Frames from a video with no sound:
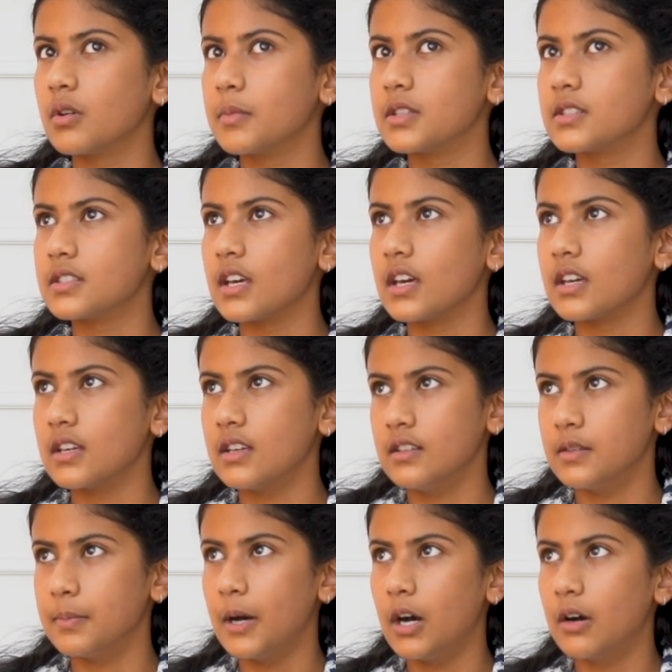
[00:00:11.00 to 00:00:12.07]
Women's Day
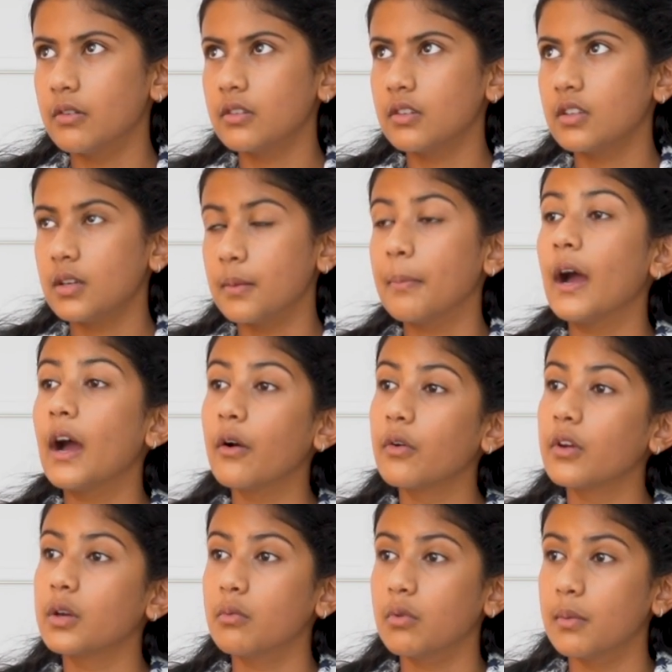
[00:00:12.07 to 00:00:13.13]
is about
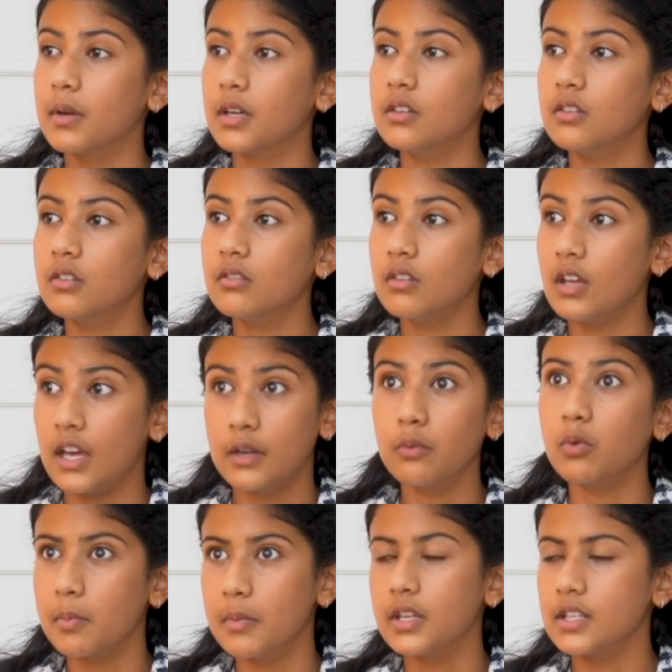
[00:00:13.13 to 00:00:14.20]
empowering women
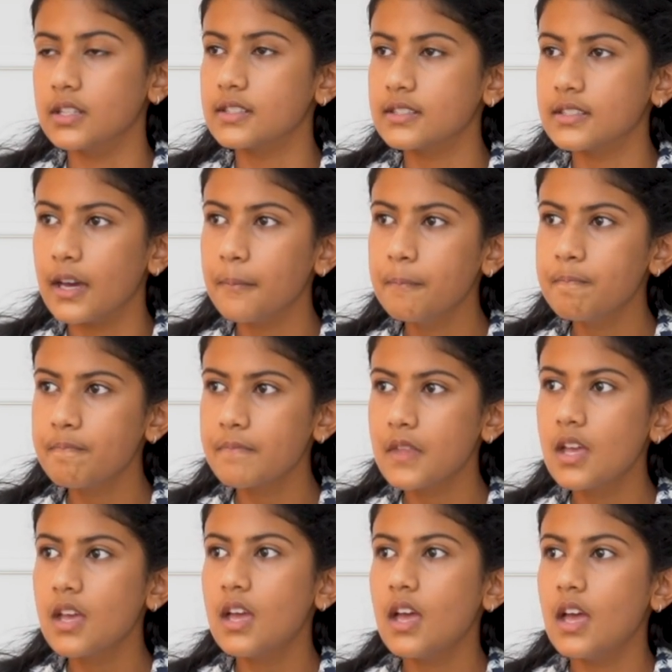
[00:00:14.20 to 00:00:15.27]
and women in STEM
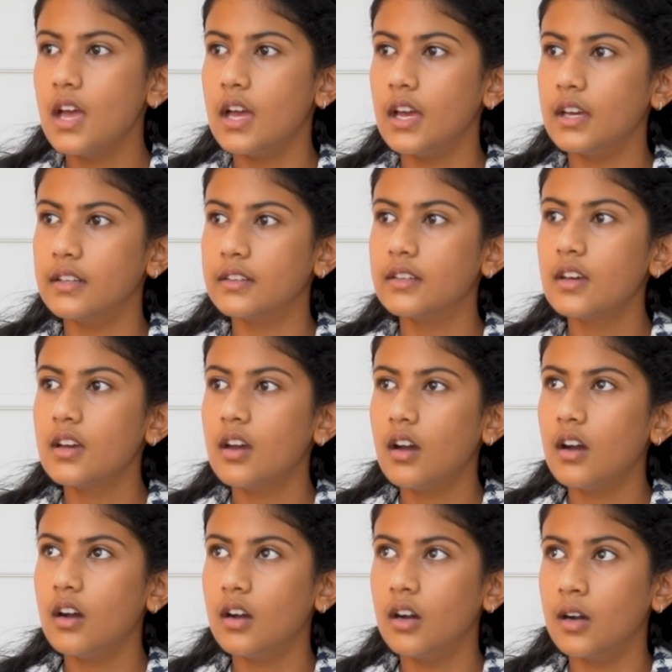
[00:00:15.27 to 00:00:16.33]
and
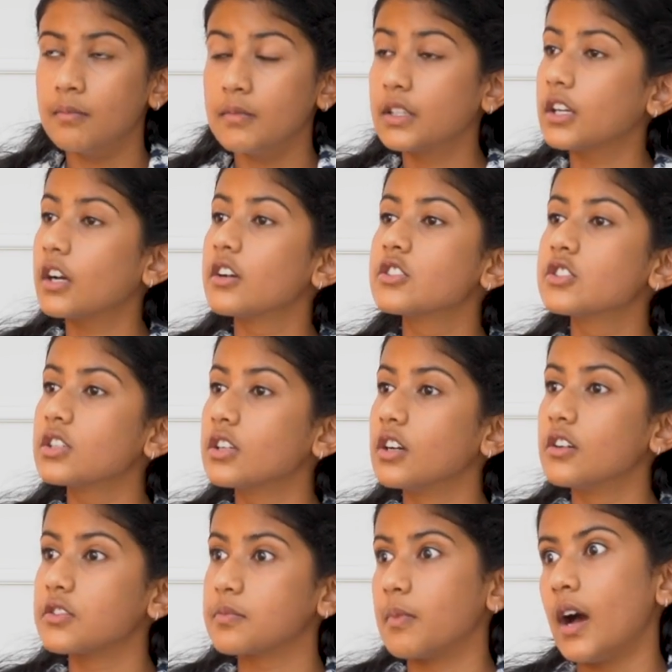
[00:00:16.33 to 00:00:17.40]
encouraging
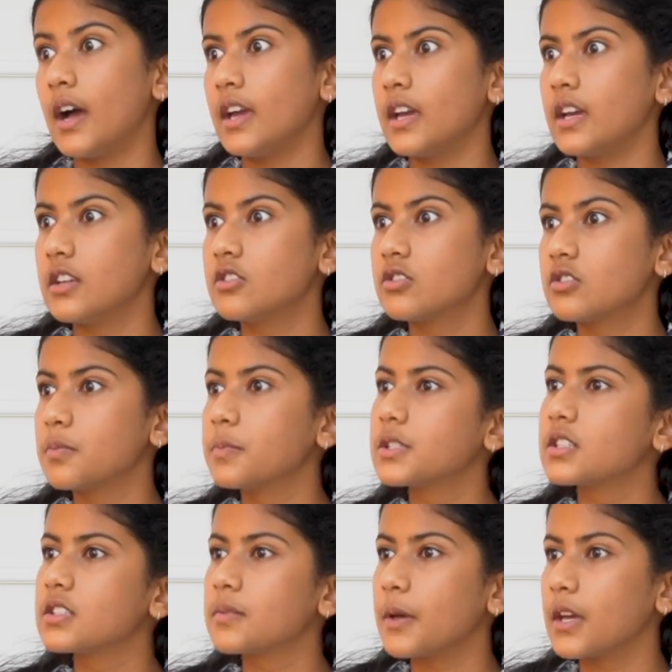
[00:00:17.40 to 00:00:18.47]
girls my age to
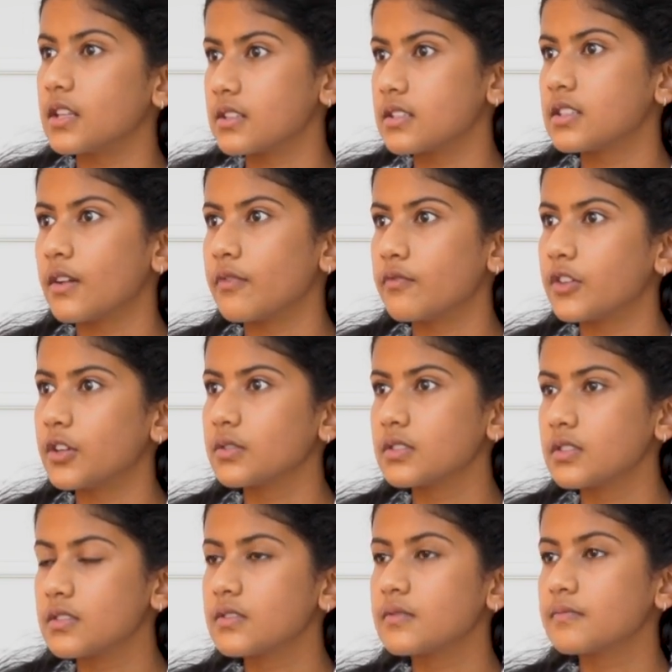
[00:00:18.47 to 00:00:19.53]
participate in STEM
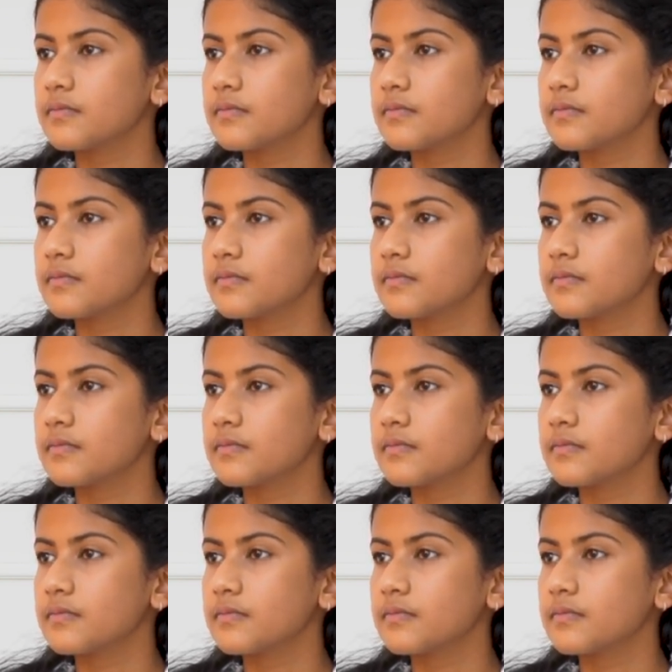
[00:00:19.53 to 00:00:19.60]
fields.